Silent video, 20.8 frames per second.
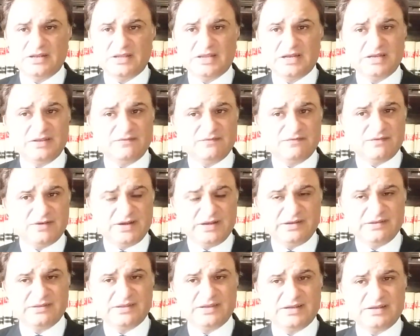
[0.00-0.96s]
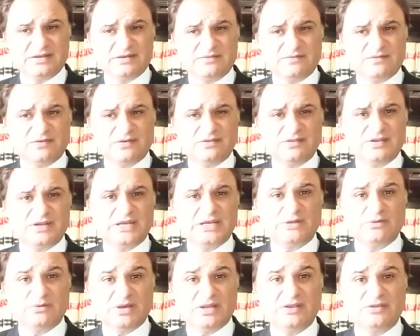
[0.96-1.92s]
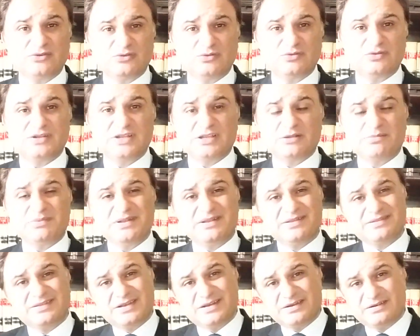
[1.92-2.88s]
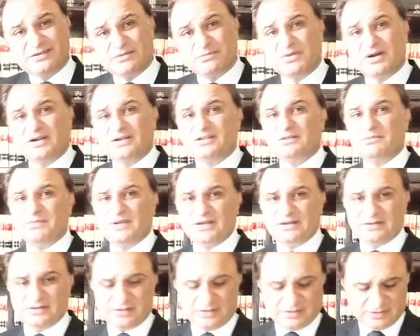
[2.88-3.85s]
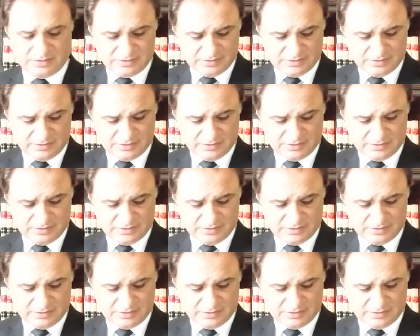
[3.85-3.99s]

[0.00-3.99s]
and if finds that further inquiry should take place, then remand the matter.